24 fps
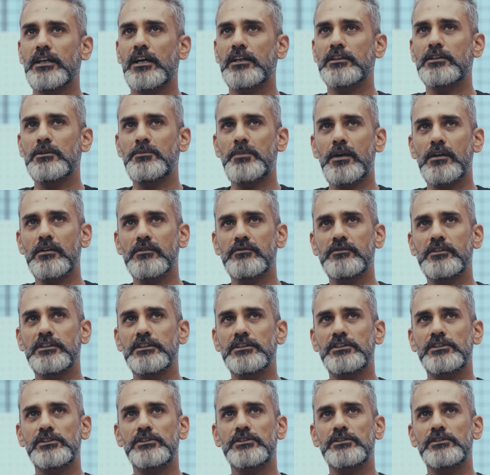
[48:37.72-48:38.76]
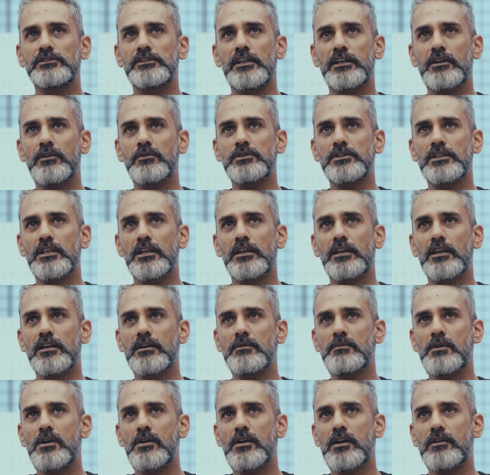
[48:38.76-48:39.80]
other part of this that I was thinking
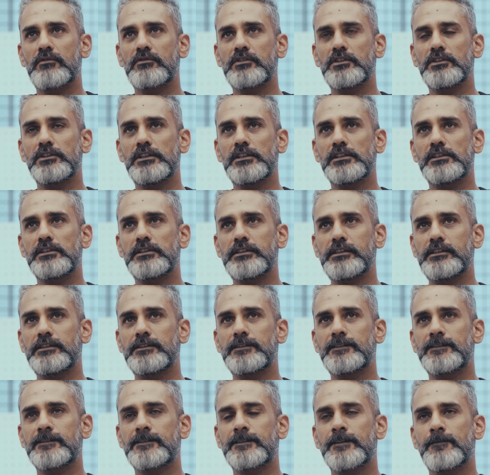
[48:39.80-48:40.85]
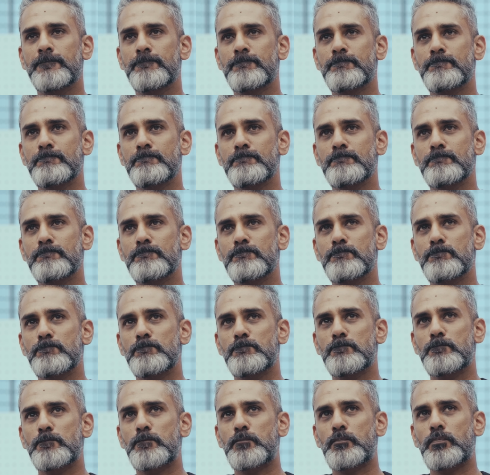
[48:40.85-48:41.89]
about after this is
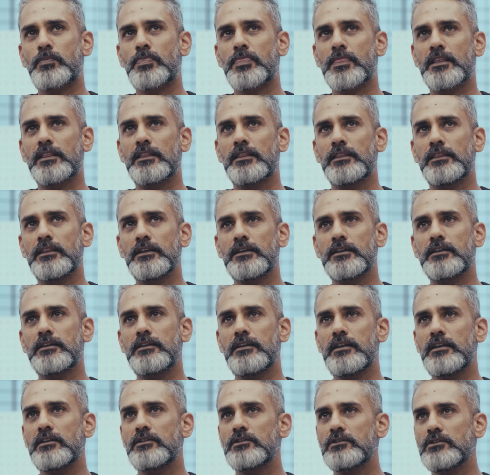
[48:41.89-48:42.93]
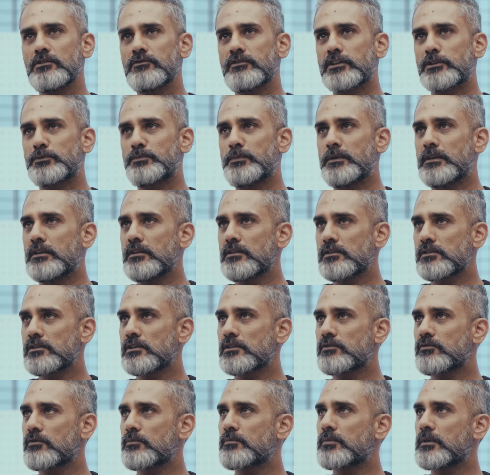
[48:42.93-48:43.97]
the creation of
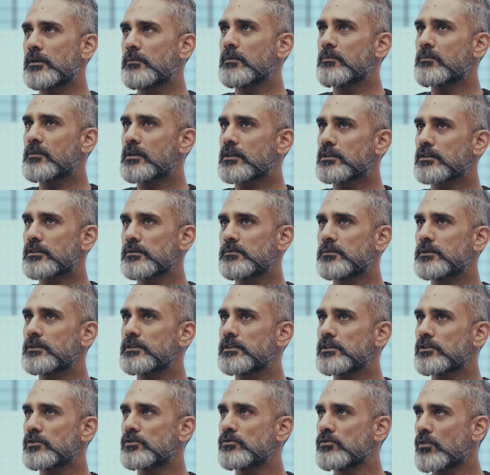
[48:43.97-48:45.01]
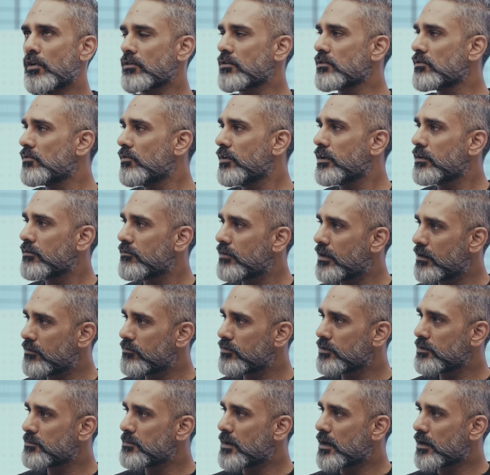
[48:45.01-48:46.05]
experiences for premium customers is not going well
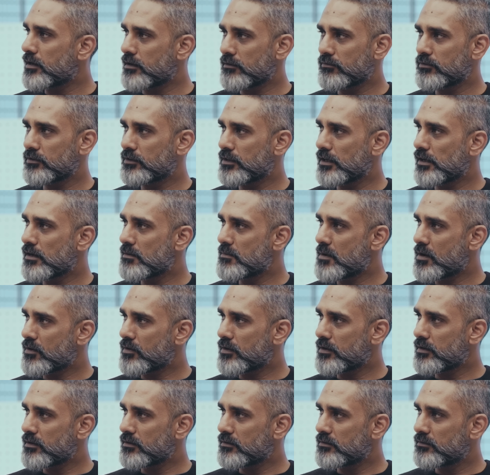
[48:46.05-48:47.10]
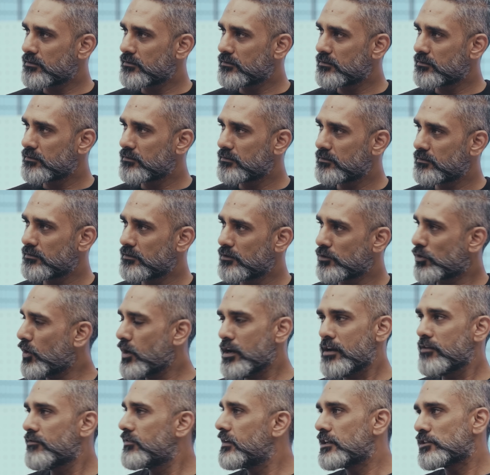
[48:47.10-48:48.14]
for the market if you think about it. Royal
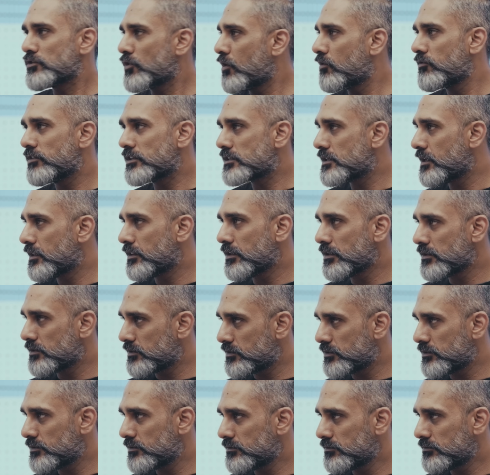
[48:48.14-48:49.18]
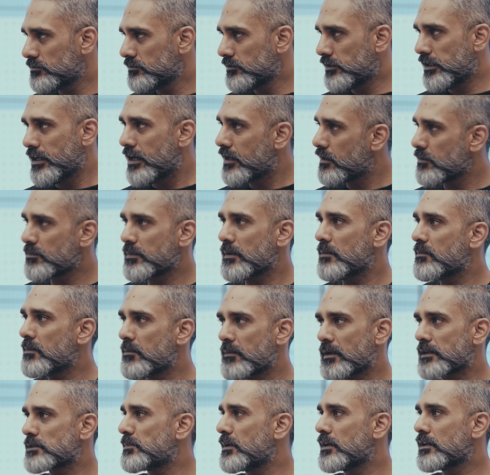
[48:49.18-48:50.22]
Enfield has always done this, create a premium
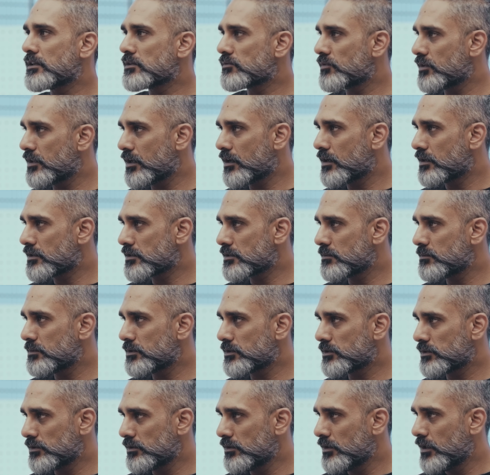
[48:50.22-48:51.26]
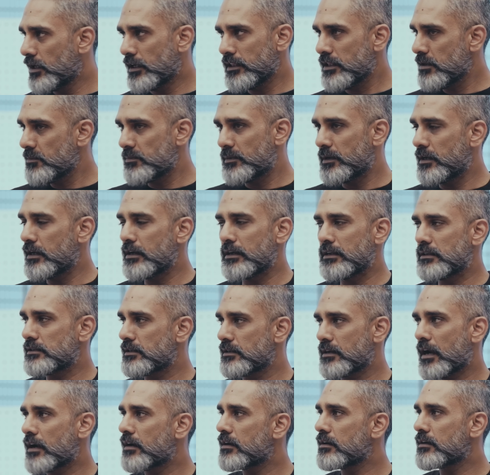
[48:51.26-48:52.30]
experience for their customers, and they're pretty
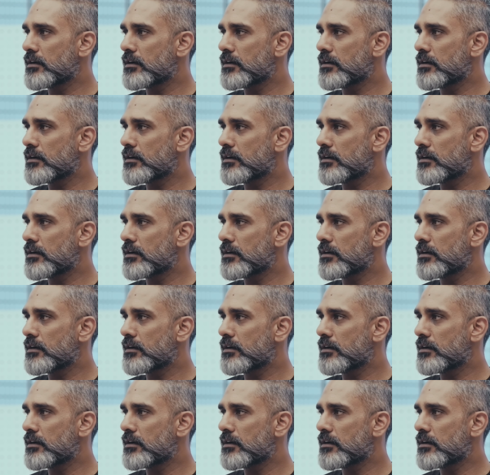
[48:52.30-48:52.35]
decent at it